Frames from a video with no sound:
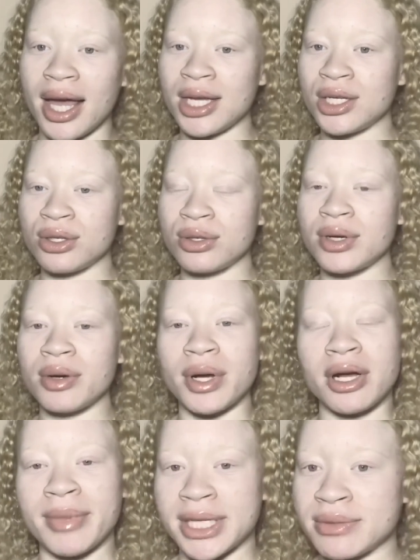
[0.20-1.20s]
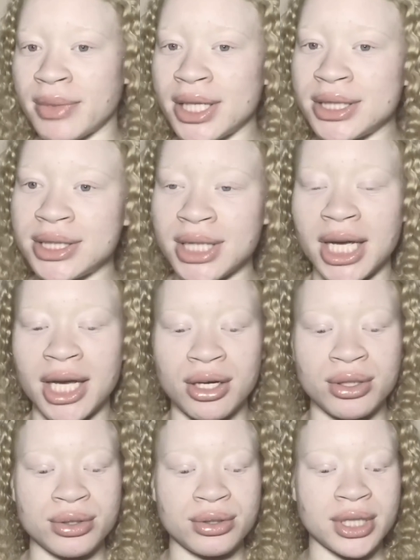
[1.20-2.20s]
Hey you, welcome back to my
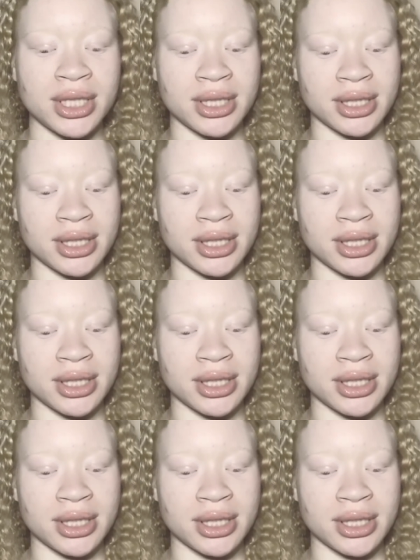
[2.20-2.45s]
channel.